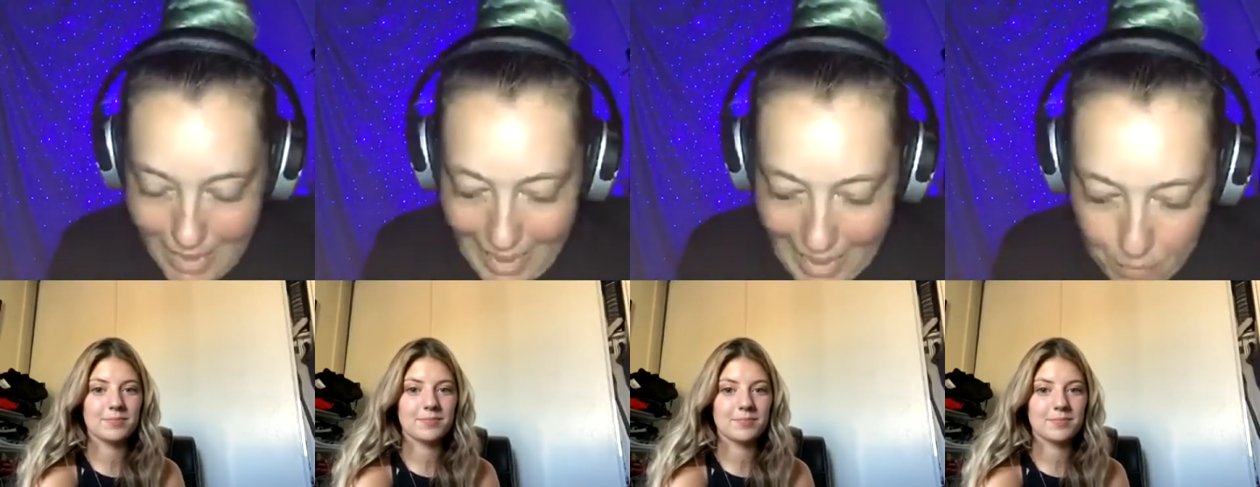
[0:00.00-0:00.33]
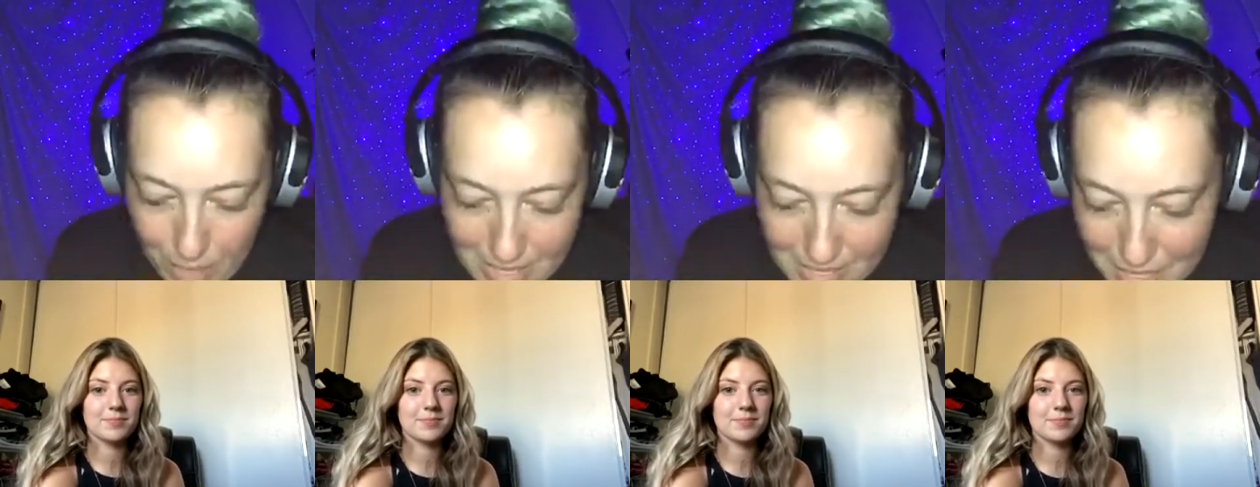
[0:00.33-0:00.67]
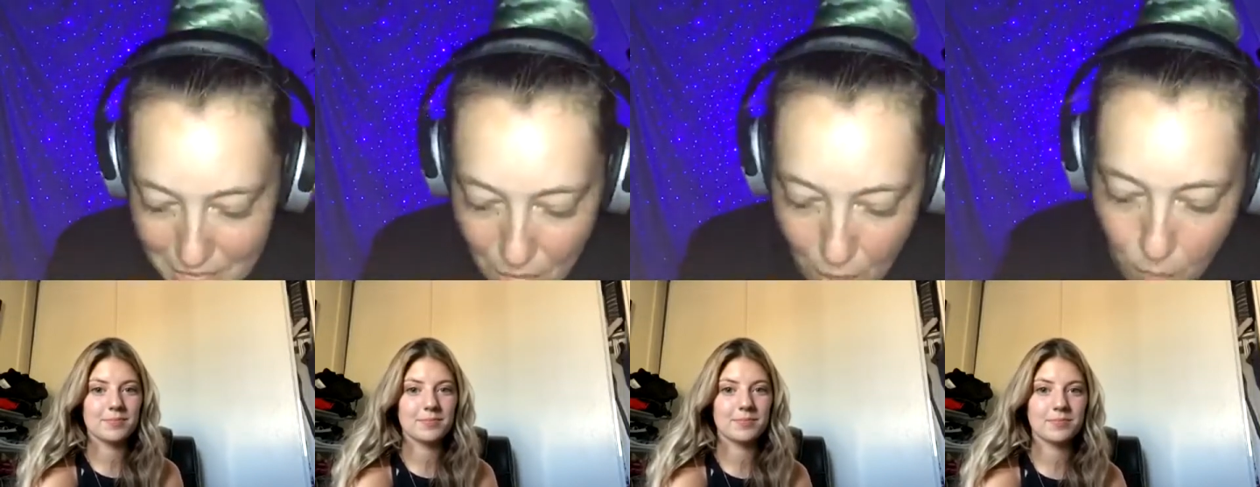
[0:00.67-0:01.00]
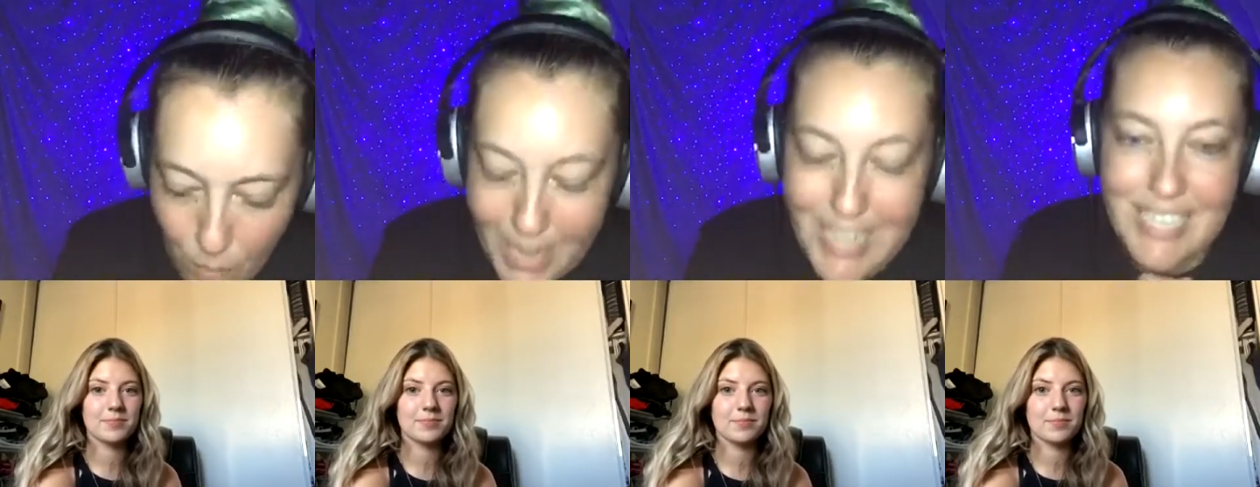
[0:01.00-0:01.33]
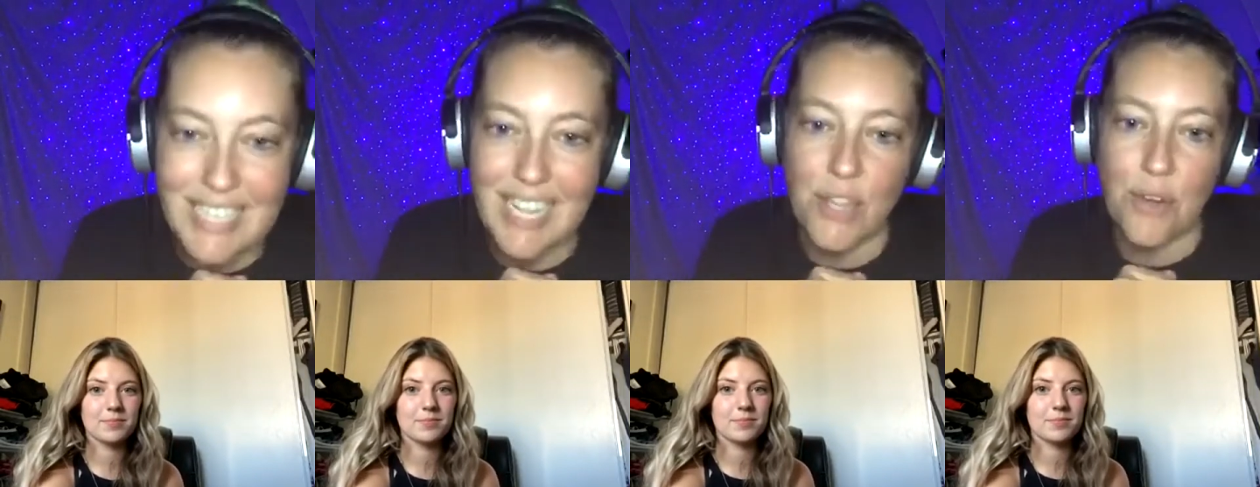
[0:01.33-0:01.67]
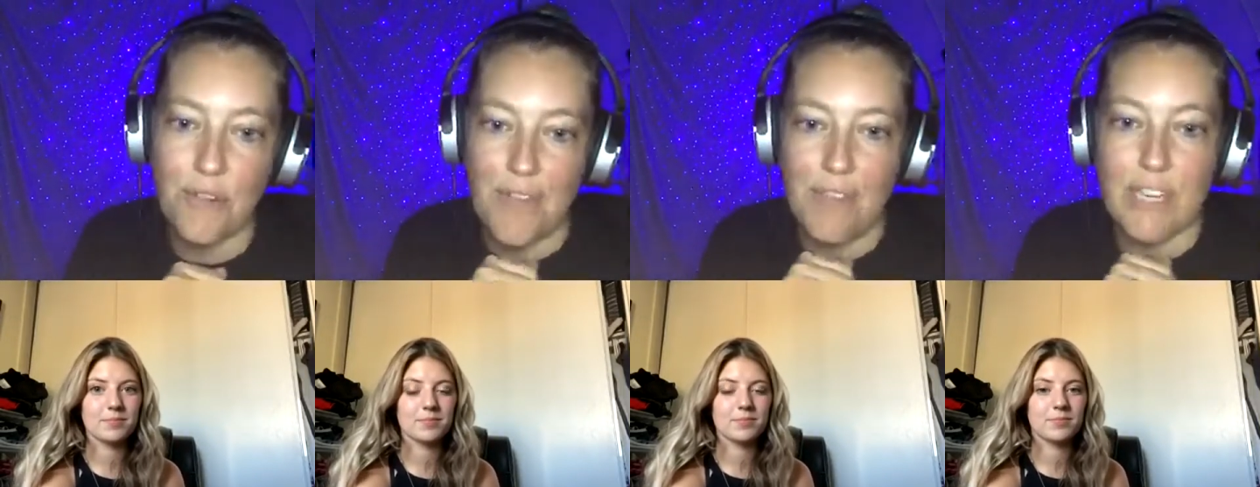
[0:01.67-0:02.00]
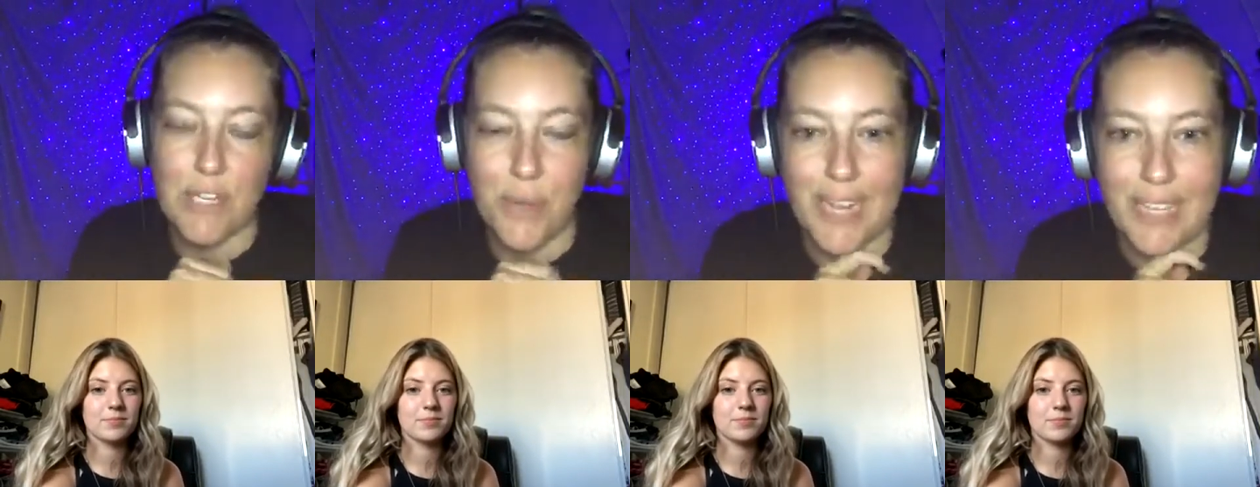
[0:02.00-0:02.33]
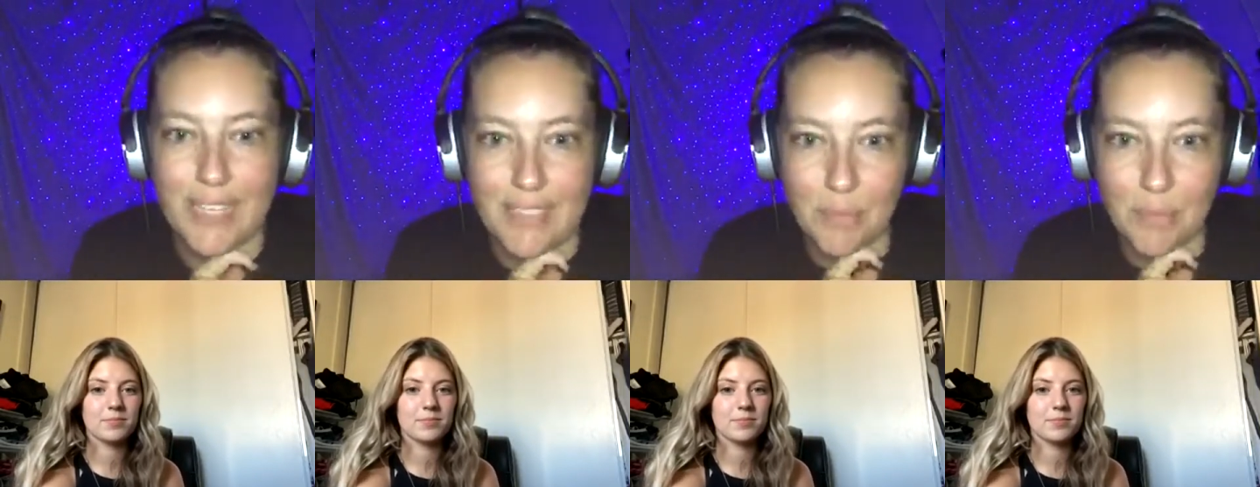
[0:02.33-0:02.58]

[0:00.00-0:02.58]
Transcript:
Speaker 1: wants to know, what is your favorite trick?